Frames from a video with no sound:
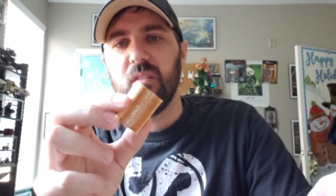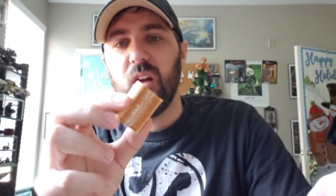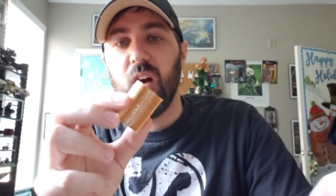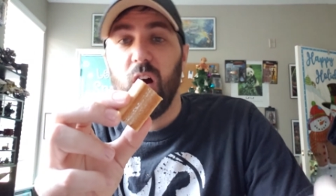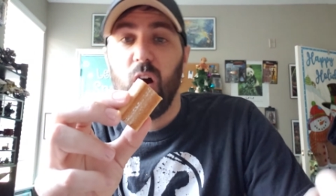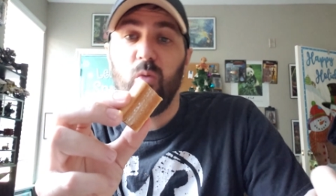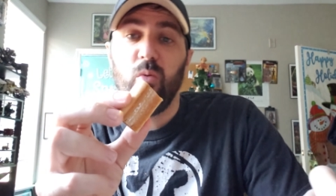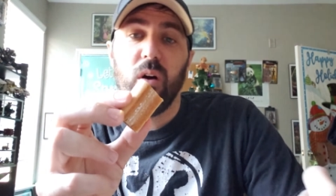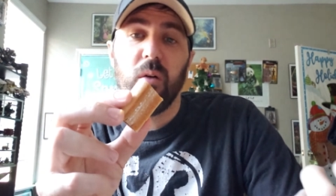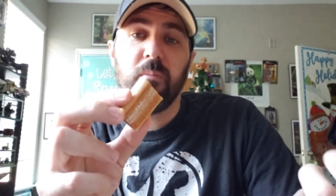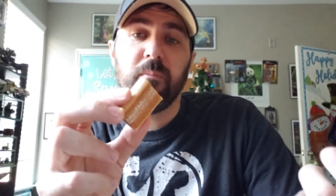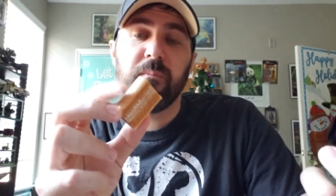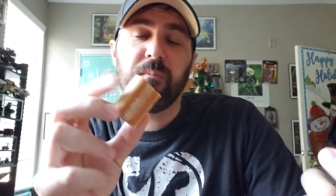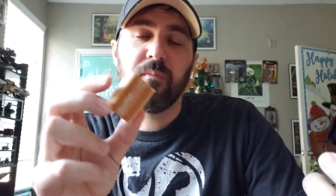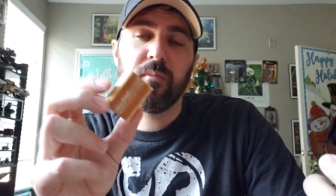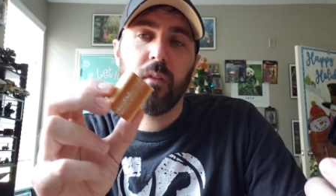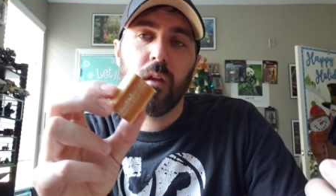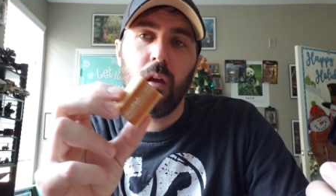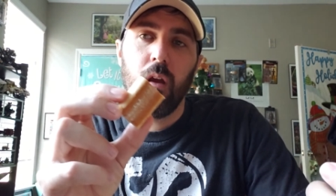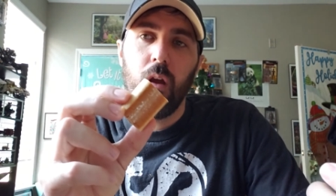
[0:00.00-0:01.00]
Oh well.
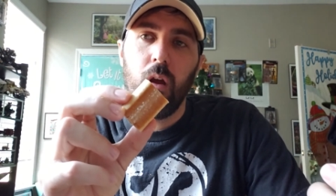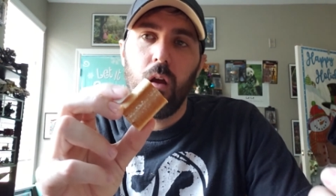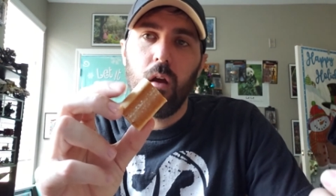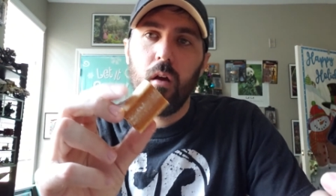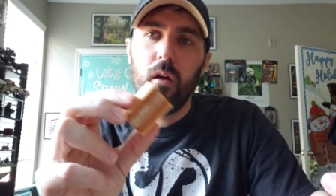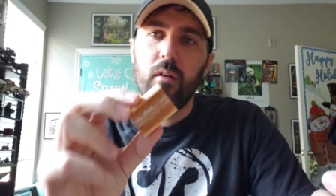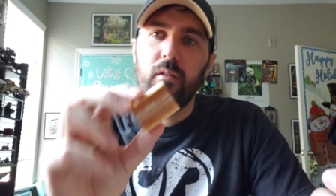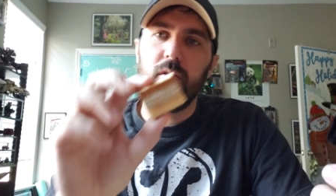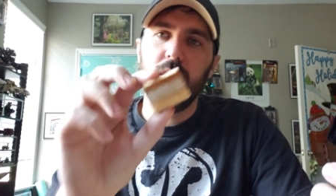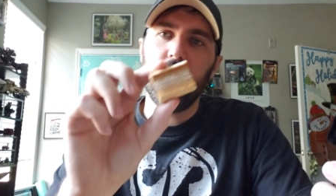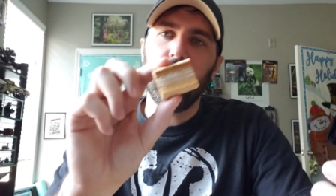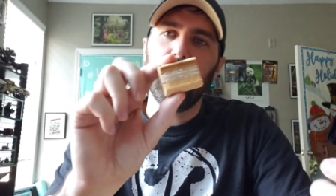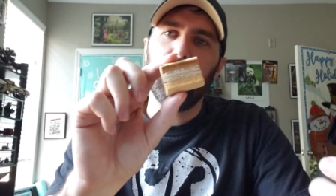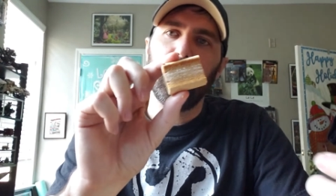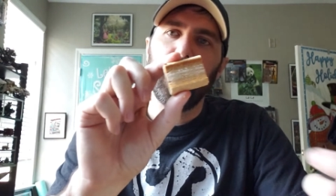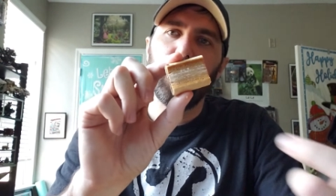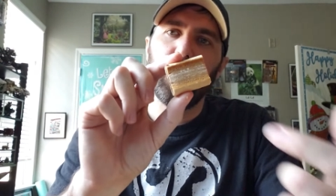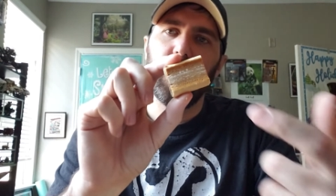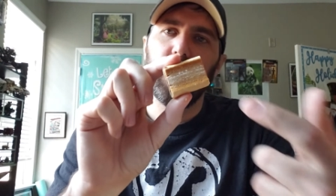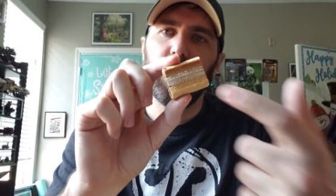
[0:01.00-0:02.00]
So
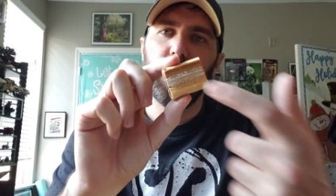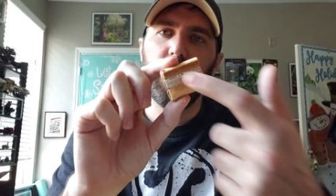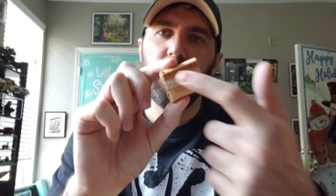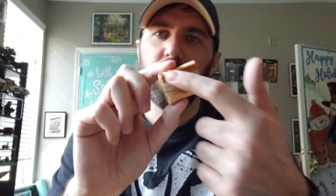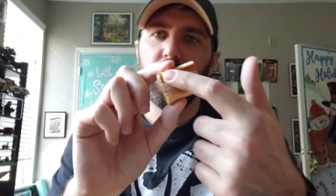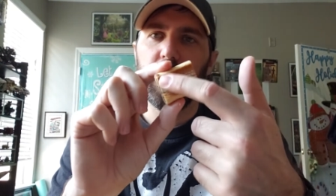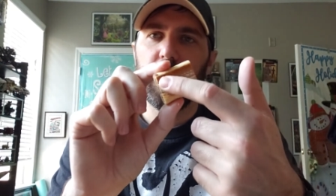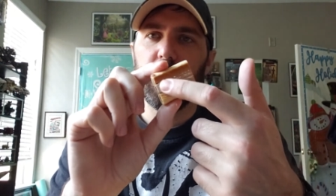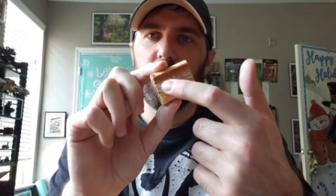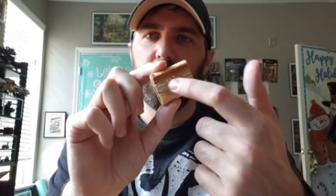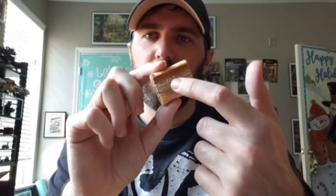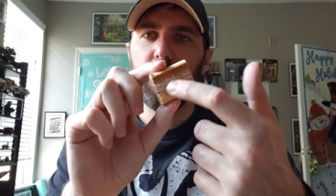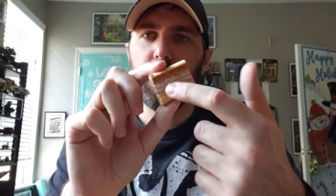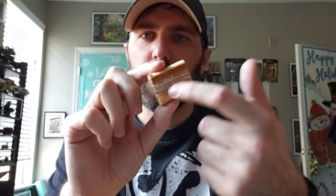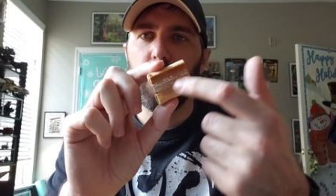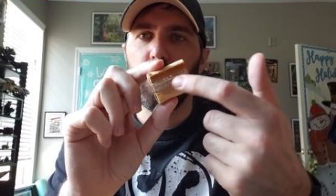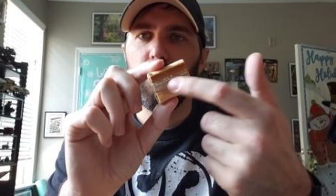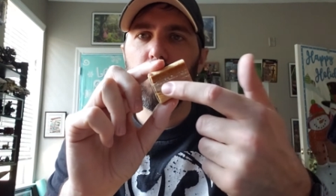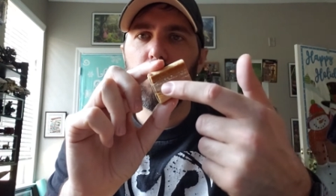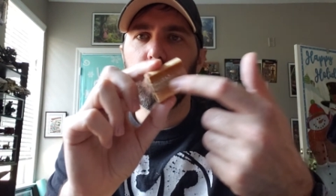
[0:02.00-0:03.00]
what is that? Is that
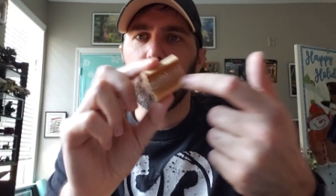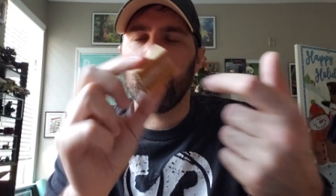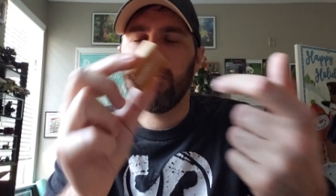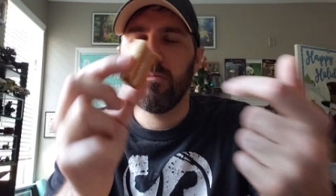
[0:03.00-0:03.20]
mold?